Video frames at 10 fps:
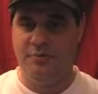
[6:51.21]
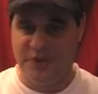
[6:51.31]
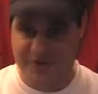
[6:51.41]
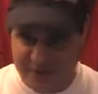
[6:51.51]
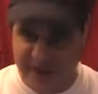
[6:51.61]

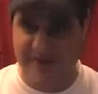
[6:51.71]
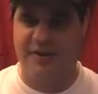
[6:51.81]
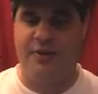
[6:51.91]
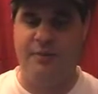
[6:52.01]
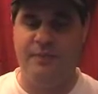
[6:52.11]
But thank
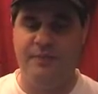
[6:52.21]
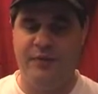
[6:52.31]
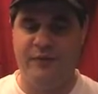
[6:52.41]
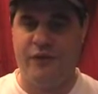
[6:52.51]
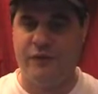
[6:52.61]
you
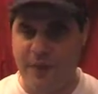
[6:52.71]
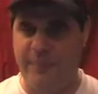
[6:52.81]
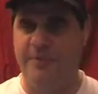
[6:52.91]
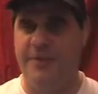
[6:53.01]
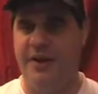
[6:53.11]
for
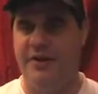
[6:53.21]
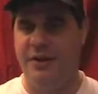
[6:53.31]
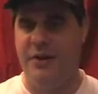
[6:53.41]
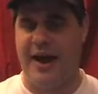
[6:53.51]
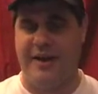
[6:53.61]
ripping me a
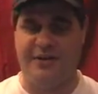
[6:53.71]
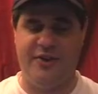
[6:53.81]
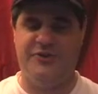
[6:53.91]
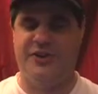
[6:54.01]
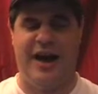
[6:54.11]
new ass. And
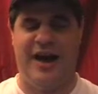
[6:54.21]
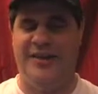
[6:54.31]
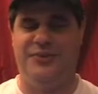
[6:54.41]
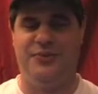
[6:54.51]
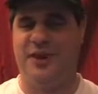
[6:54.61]
there's
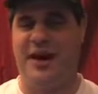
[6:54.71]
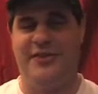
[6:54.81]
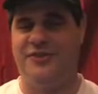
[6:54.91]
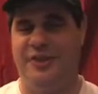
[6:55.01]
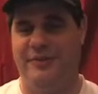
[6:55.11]
guys who
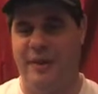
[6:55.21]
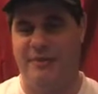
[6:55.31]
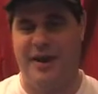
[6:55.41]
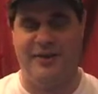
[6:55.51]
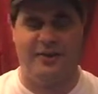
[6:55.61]
constantly rip
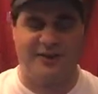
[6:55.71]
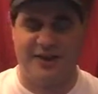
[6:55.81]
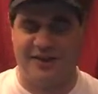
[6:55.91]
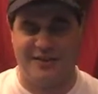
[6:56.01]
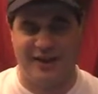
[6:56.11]
me. I looked
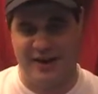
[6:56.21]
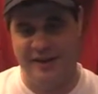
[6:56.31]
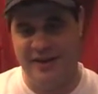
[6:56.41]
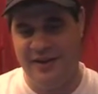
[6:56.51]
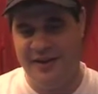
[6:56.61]
at it today.
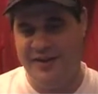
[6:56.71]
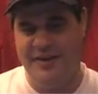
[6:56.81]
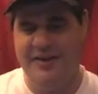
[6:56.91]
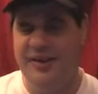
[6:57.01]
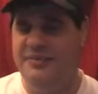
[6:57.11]

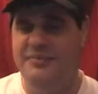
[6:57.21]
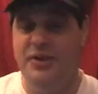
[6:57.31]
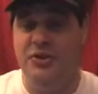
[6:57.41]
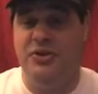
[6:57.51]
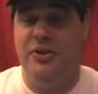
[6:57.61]
And
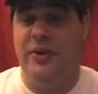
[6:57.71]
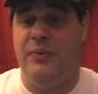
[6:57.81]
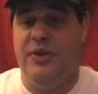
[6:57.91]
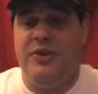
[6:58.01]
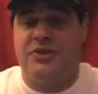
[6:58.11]
do
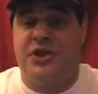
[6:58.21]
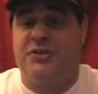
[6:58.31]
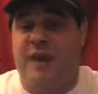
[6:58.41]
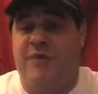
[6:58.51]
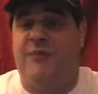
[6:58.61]
it. When you're
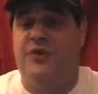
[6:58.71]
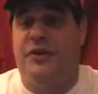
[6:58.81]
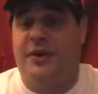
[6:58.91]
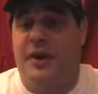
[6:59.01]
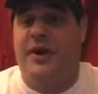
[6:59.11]
successful,
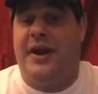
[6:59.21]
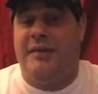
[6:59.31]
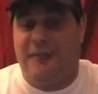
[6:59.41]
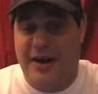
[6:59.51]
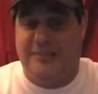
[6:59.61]
you're going to
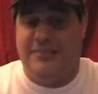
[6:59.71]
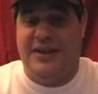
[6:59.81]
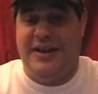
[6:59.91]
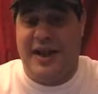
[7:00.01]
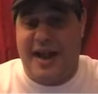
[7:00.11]
get ripped.
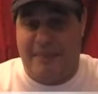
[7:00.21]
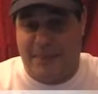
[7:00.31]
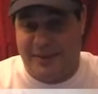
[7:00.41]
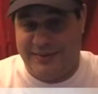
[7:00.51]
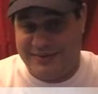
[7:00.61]
It
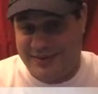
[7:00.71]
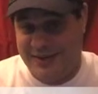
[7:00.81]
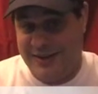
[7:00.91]
happens.